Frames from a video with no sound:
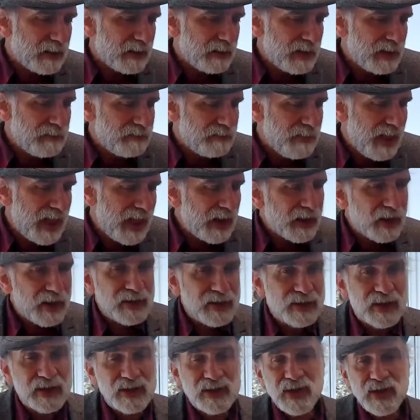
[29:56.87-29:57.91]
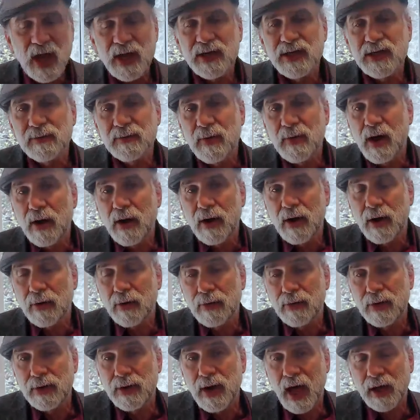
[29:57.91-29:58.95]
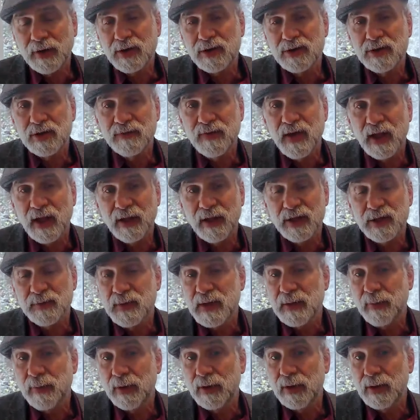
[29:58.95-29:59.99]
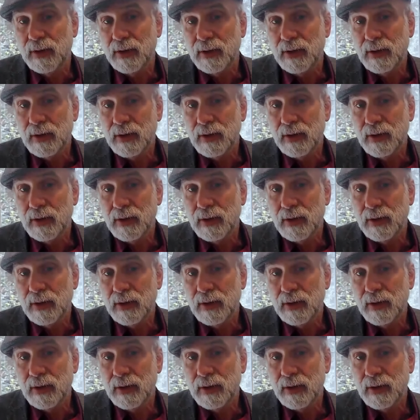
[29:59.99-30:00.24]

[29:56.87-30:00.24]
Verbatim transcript: I mean, Meta could decide tomorrow not to surveil its people.